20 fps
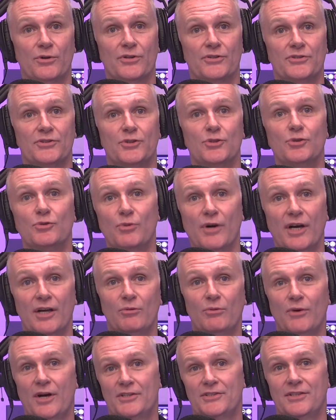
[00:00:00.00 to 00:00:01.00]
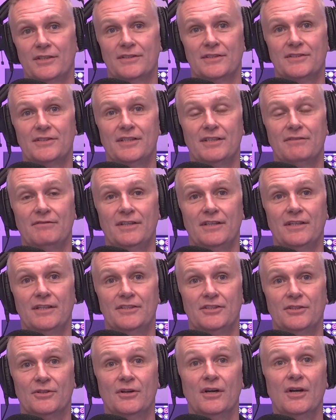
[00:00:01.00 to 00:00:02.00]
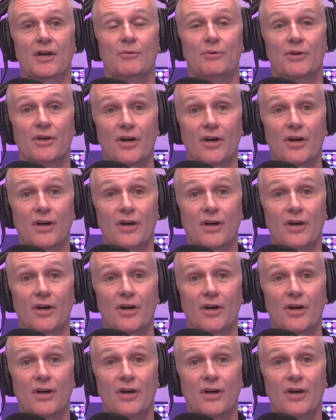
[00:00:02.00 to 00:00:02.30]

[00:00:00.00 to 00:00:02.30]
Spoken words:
or two while watching the TV show. We